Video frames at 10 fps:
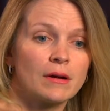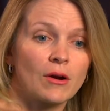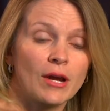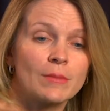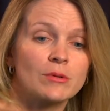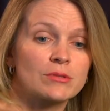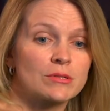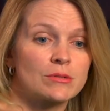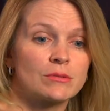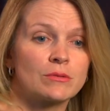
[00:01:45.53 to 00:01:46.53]
are able
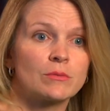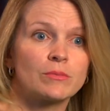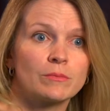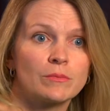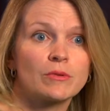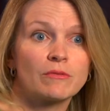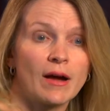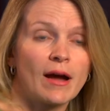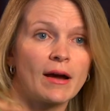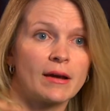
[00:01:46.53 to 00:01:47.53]
to
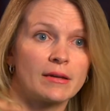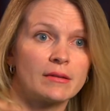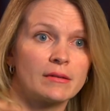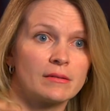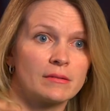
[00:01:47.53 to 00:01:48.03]
provide